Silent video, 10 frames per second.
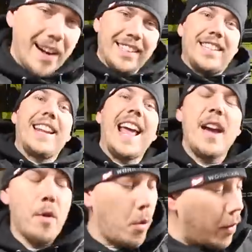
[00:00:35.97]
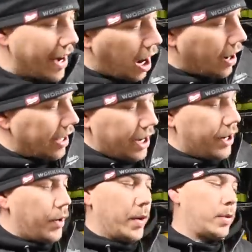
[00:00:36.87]
Today what we are going to
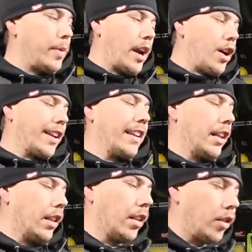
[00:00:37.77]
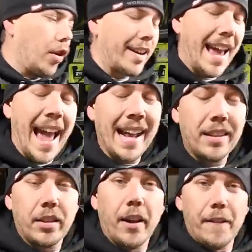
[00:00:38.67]
do is we are going to look at
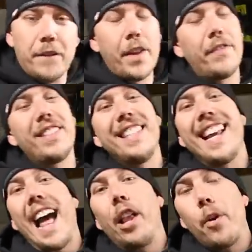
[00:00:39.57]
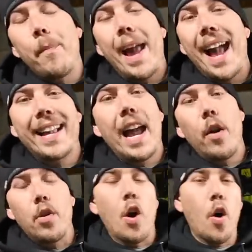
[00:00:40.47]
the $50
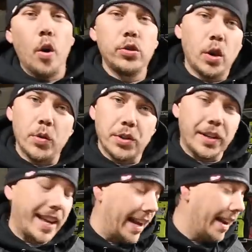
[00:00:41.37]
Packout Hole Dozer kit.